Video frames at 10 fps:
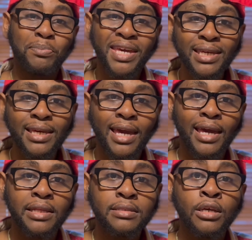
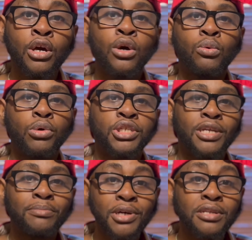pecans, which
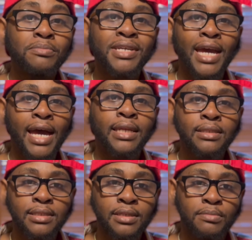I'm gonna be adding
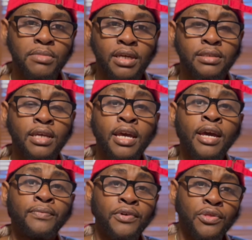to the mix.
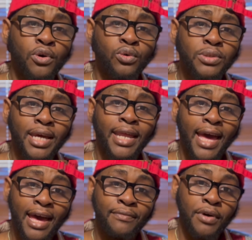For those that
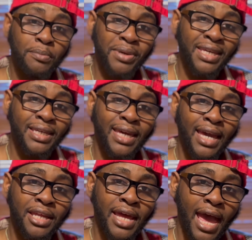have a
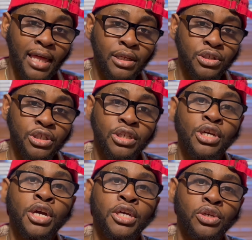pecan allergy,
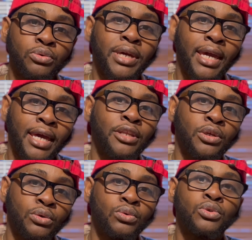you can
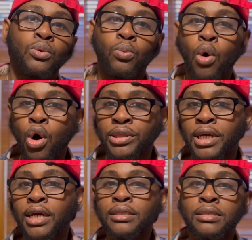use
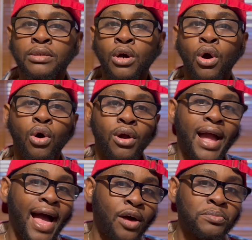walnuts or
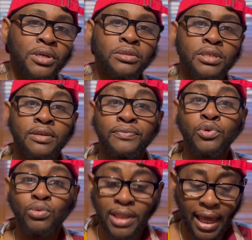almonds if you
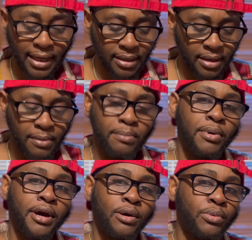like,
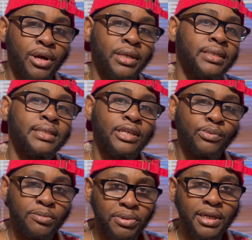but we're gonna stick
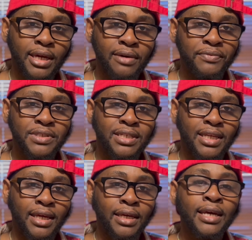with pecan for today